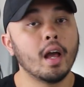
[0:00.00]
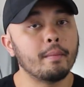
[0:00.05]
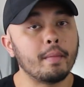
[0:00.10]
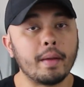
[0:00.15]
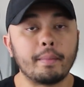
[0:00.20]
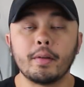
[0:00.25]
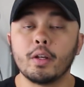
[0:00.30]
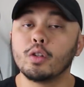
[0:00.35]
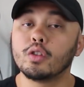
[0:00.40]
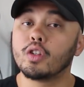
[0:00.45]

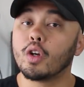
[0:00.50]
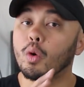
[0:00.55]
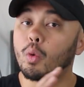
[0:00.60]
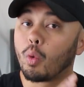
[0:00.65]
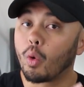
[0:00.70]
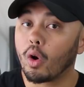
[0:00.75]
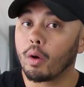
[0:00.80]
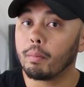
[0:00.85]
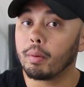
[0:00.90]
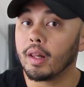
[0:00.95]
maybe using
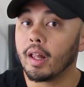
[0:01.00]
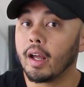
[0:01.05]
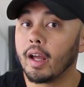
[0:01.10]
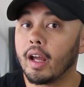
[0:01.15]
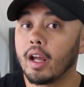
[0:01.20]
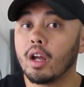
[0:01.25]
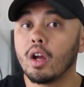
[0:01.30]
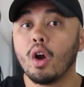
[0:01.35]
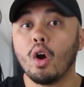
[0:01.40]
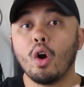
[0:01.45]

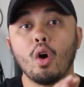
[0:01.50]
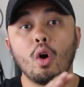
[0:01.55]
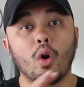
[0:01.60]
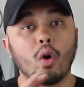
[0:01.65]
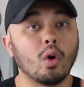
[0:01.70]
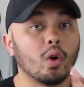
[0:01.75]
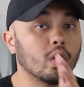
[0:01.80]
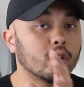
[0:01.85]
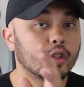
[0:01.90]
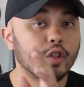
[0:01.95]
wordplay
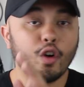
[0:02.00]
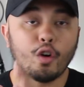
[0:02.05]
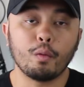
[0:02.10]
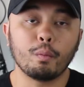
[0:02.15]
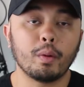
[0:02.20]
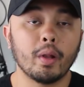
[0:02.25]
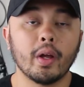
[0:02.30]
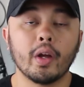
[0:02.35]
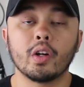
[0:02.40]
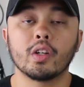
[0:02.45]
or tone
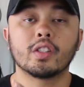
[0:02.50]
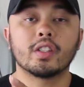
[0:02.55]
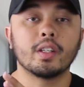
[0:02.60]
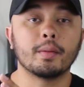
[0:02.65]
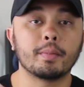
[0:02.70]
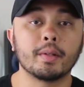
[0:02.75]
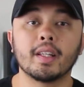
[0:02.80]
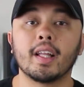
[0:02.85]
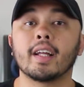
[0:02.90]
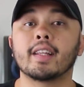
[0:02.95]
play or
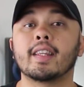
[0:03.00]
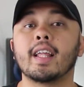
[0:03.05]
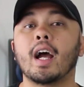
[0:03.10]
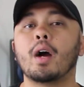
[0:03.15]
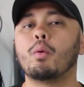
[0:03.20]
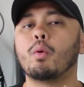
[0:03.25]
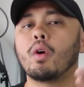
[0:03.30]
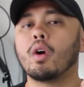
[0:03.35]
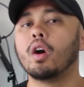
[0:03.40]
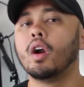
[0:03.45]
something like
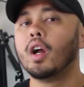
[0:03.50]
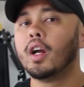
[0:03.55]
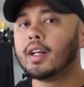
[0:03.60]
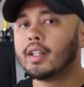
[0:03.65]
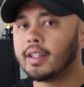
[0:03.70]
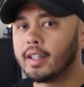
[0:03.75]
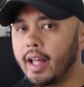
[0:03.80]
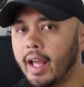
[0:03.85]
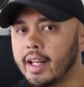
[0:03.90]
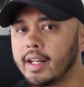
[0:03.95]
that, where
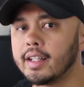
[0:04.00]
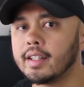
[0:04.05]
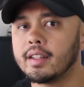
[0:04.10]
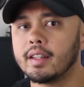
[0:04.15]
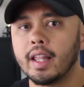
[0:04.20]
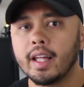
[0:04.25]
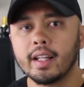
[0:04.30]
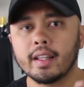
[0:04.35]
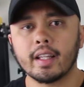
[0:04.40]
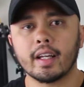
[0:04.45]

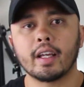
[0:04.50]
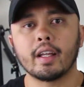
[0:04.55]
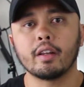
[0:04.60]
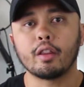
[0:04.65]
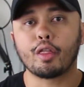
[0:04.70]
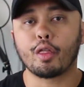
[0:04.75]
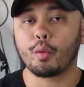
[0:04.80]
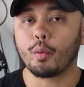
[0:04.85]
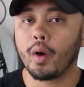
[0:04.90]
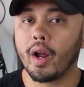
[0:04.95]
anything that
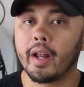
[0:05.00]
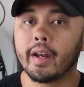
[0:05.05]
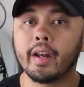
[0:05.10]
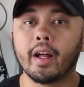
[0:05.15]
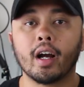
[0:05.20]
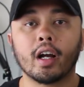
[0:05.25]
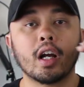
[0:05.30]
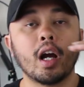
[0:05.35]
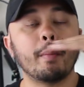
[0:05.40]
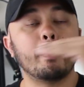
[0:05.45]
can thread
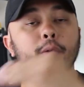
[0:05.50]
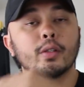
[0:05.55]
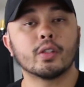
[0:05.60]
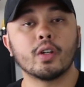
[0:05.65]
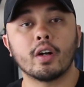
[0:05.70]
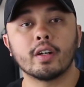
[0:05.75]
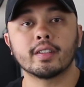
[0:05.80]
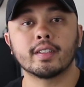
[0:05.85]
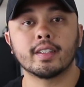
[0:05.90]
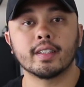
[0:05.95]
a couple
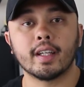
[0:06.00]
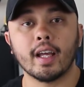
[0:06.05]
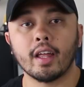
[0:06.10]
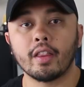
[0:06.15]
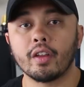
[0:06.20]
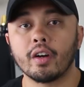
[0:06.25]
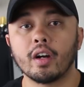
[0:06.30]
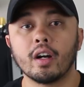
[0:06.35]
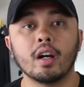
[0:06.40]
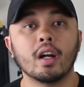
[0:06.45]
songs
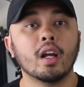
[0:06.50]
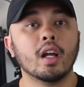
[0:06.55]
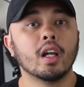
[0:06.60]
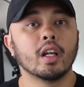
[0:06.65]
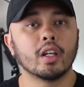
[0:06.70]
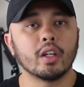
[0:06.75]
together,